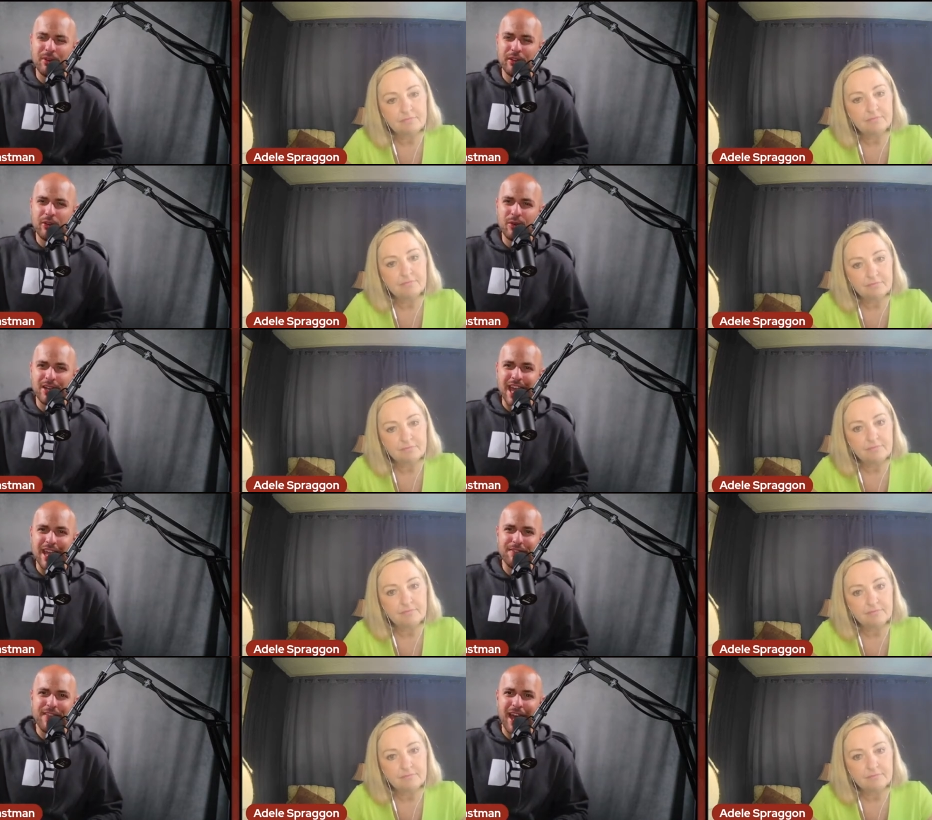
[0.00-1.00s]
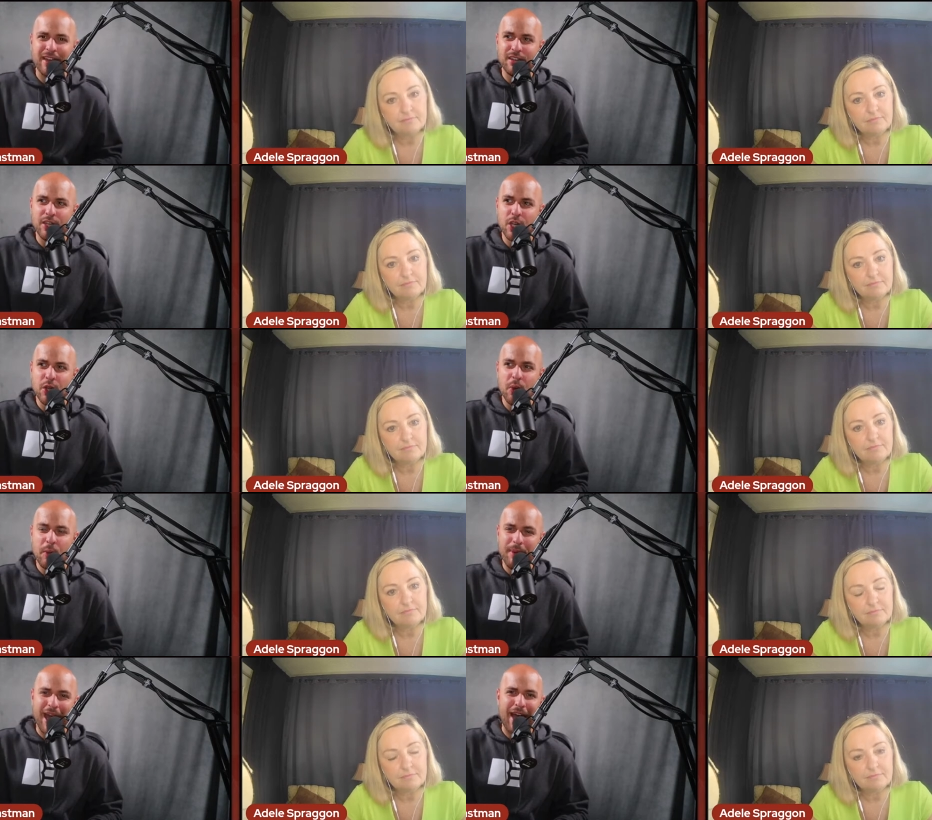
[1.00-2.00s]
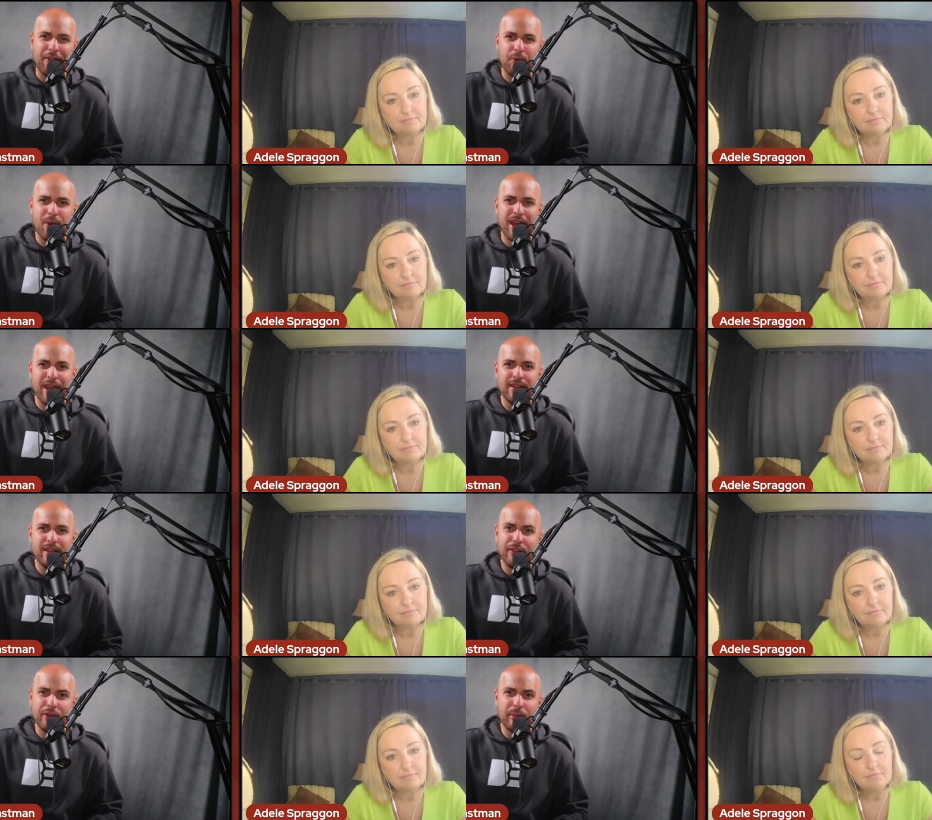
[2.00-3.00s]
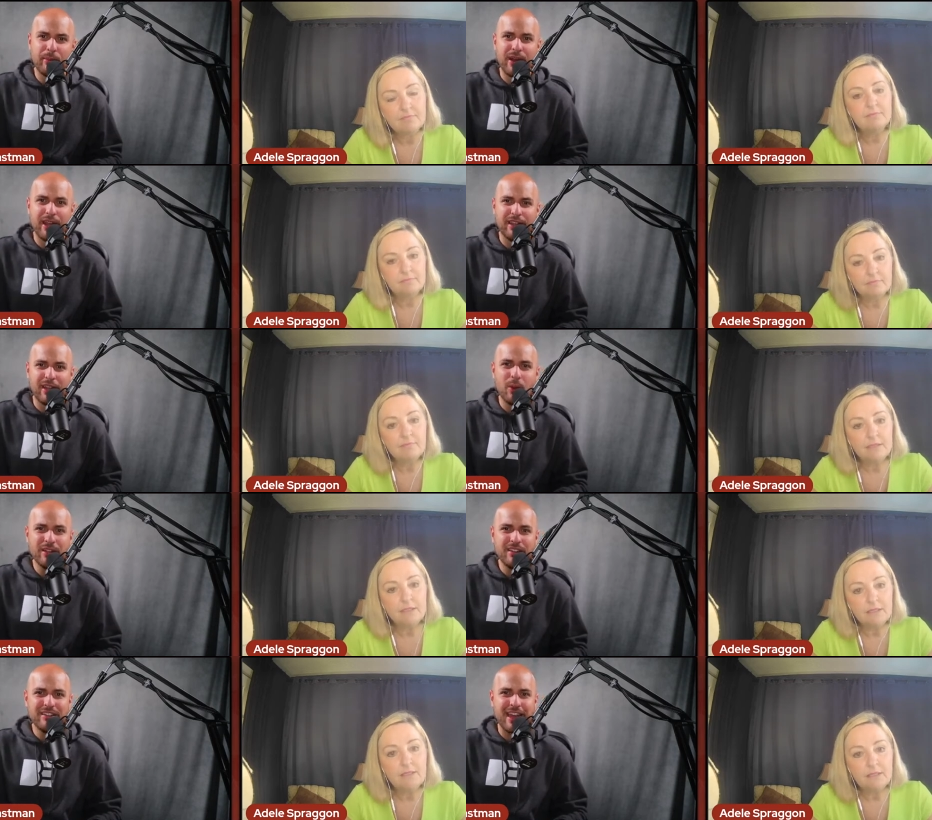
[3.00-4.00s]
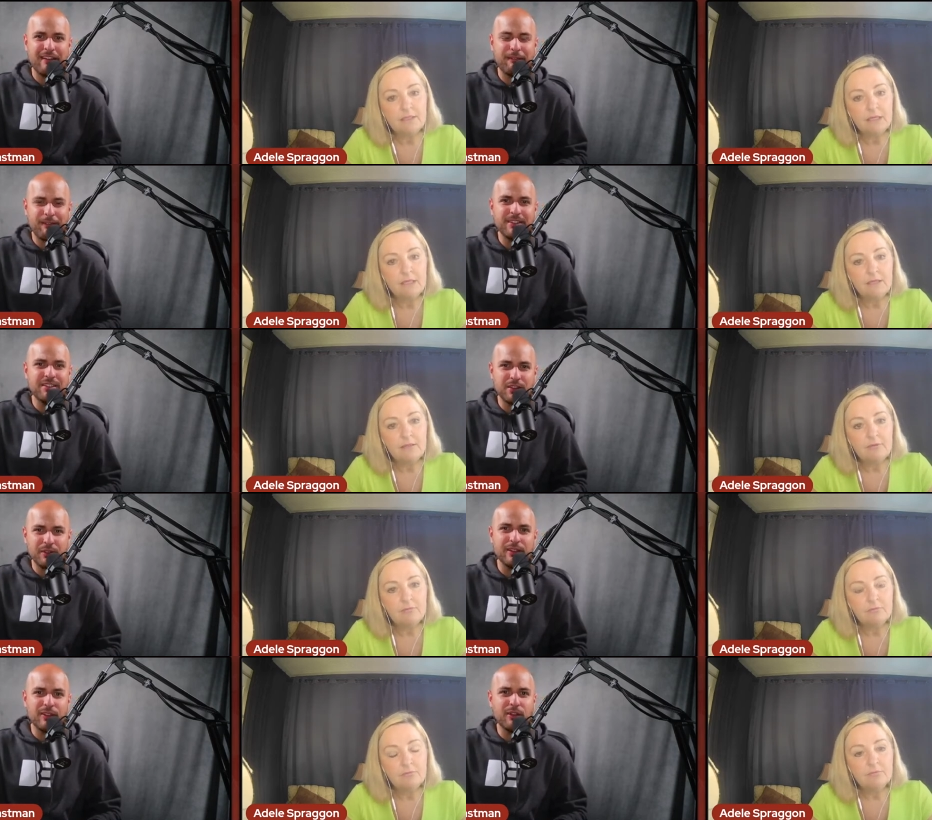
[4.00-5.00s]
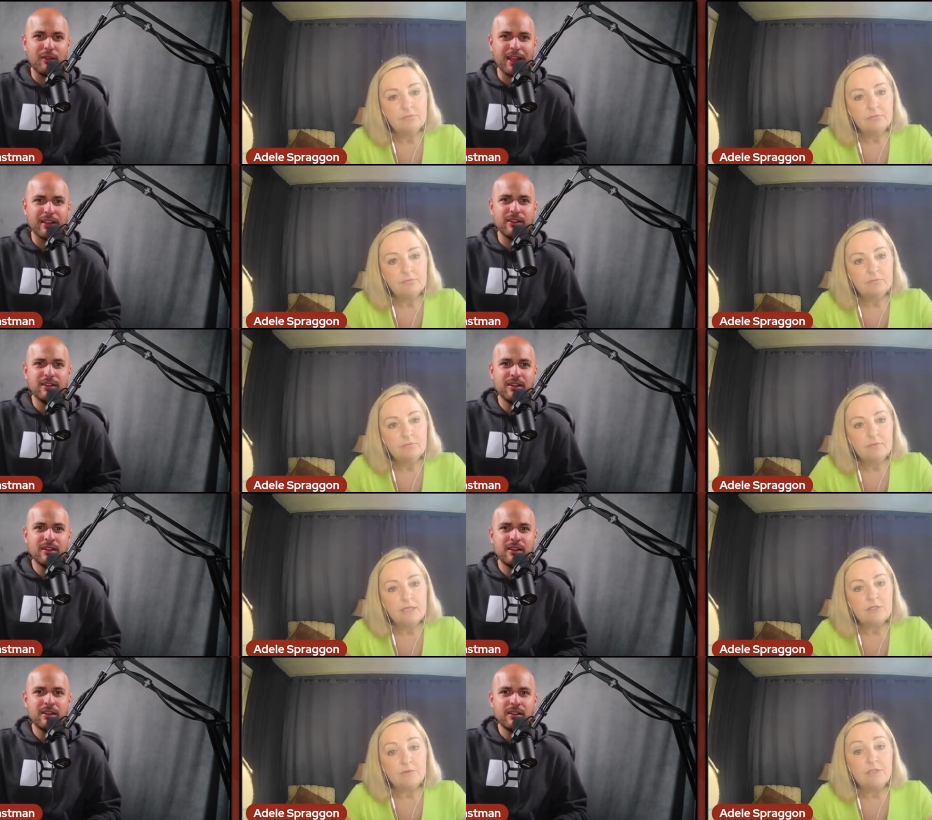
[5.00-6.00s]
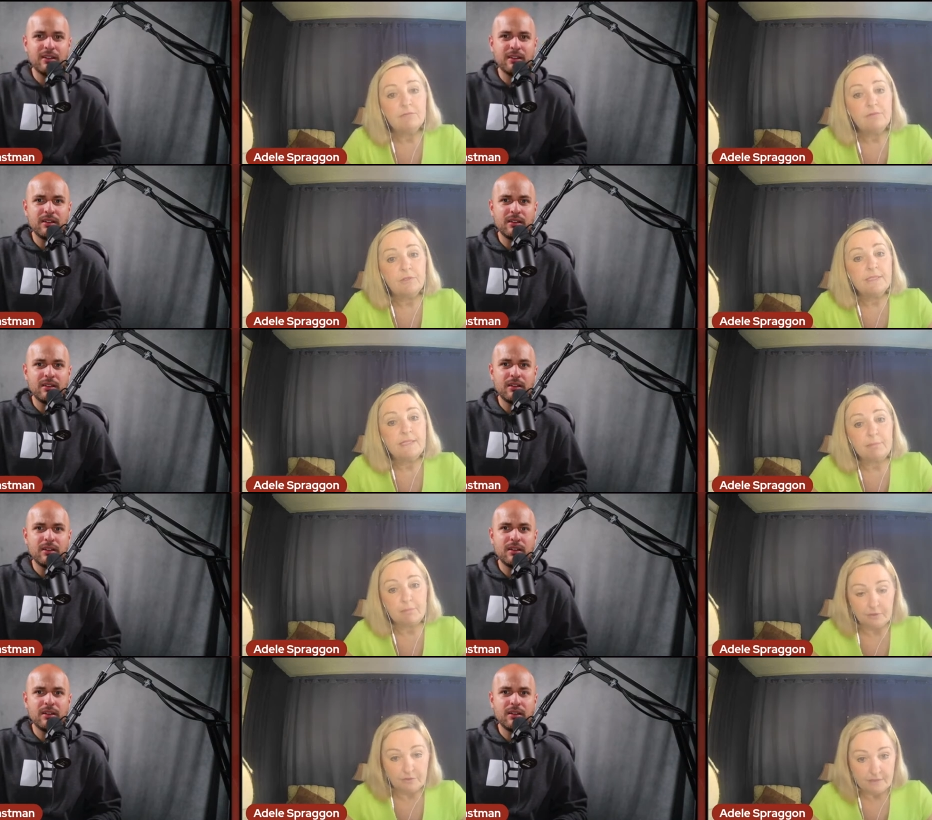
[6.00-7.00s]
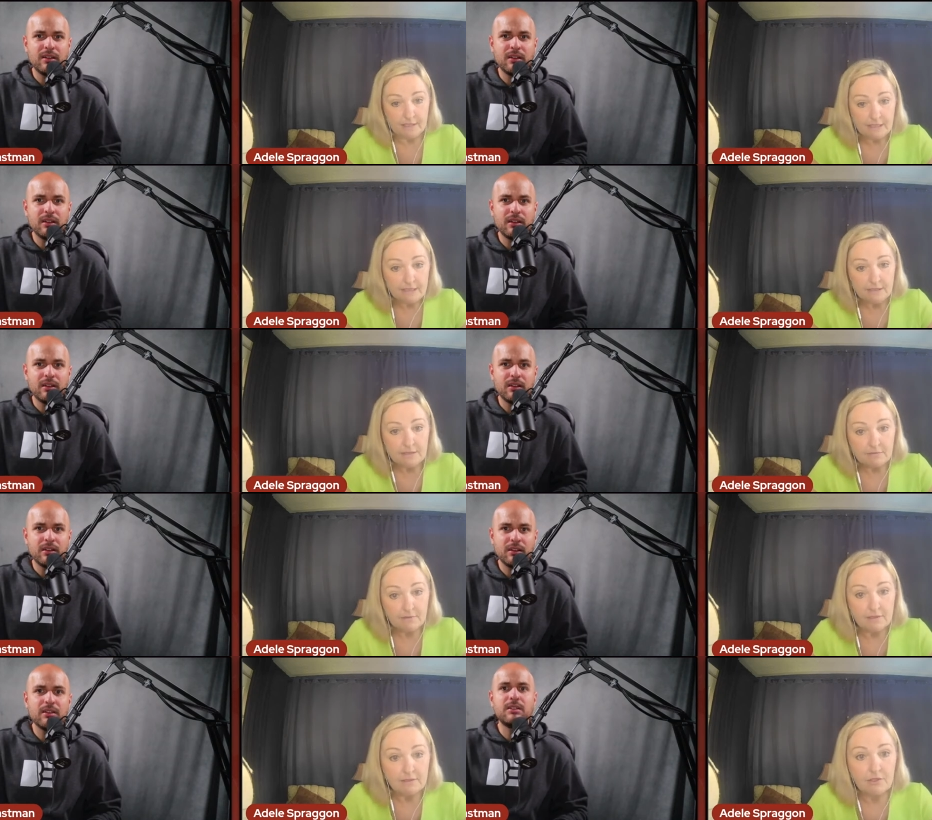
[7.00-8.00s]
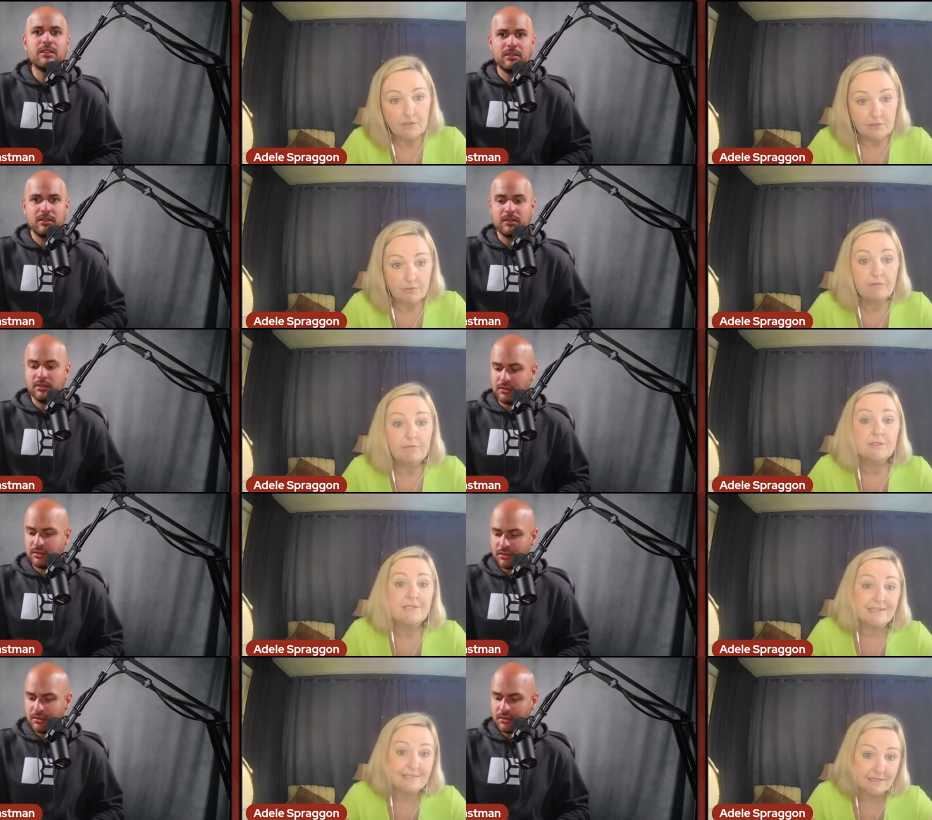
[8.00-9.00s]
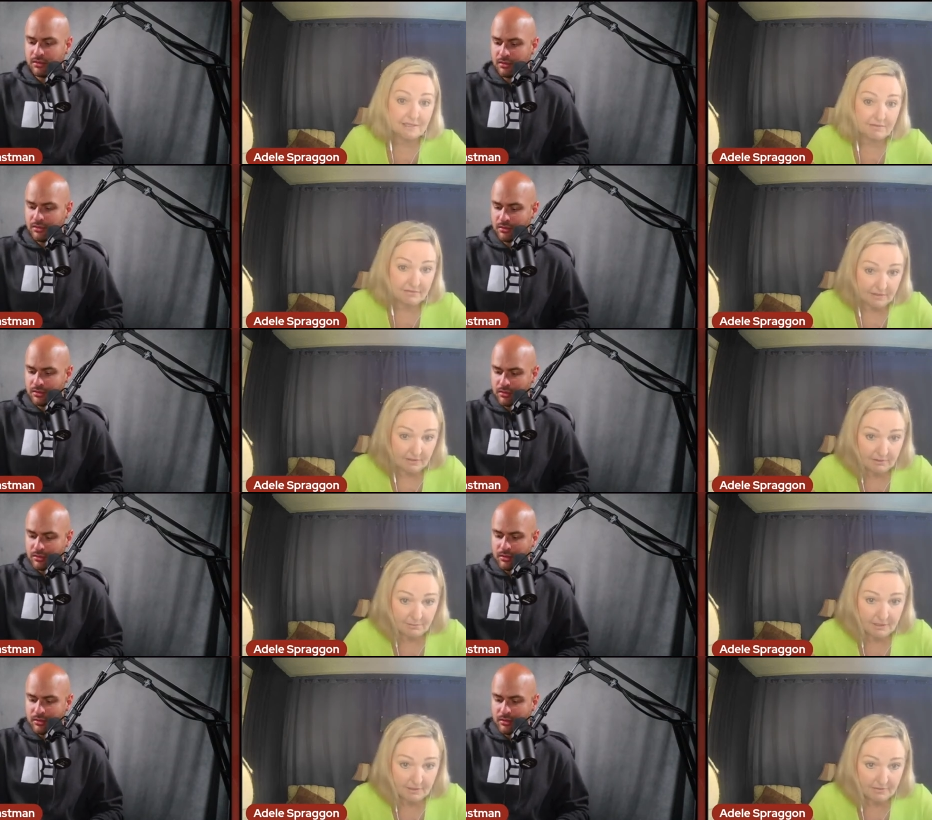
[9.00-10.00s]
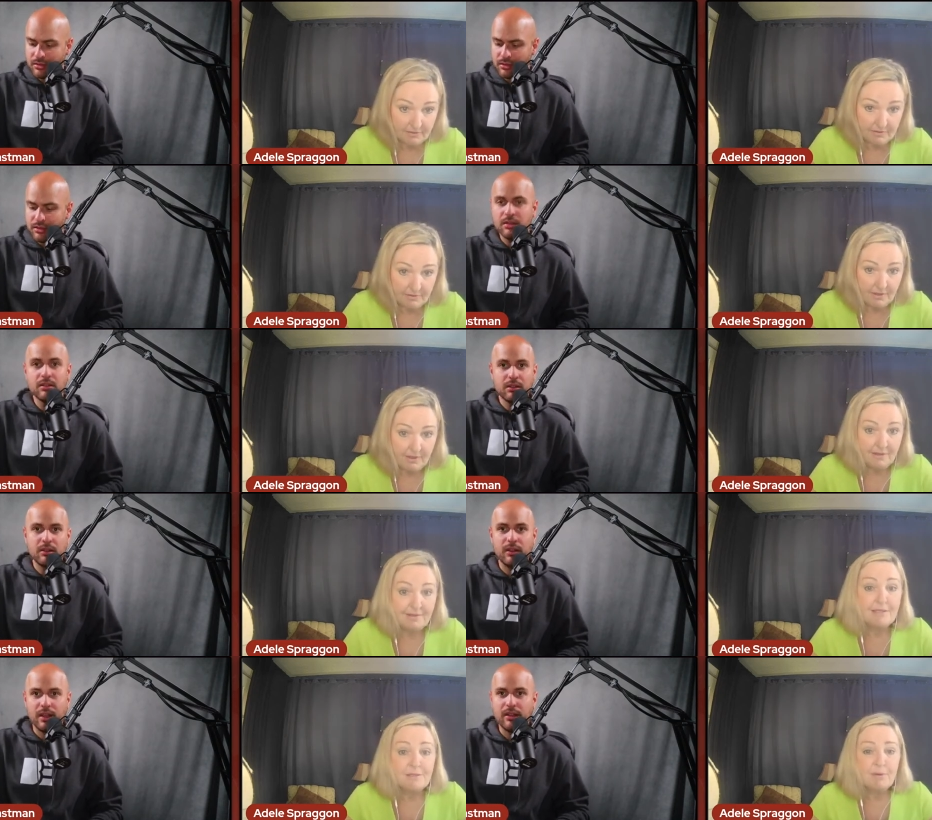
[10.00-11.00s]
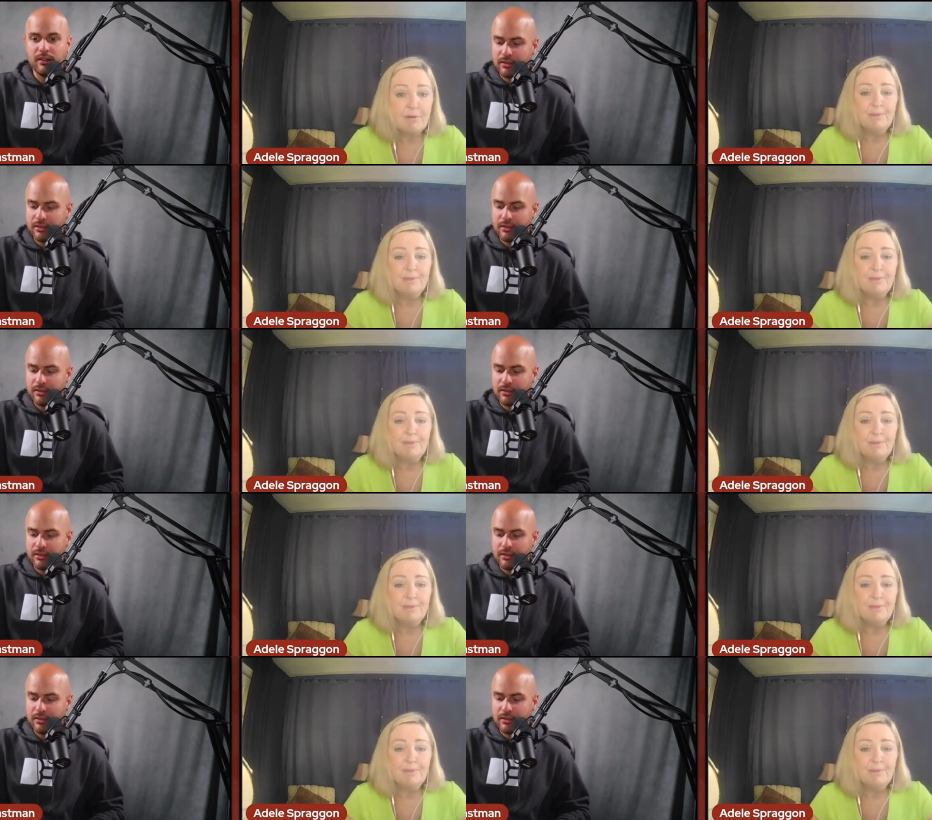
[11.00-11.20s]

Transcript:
Speaker 1: to create that new pathway in their brain? Like what does that physically look like?
Speaker 2: So it's a four step process. It starts with first identifying the pattern. That's mm-hmm.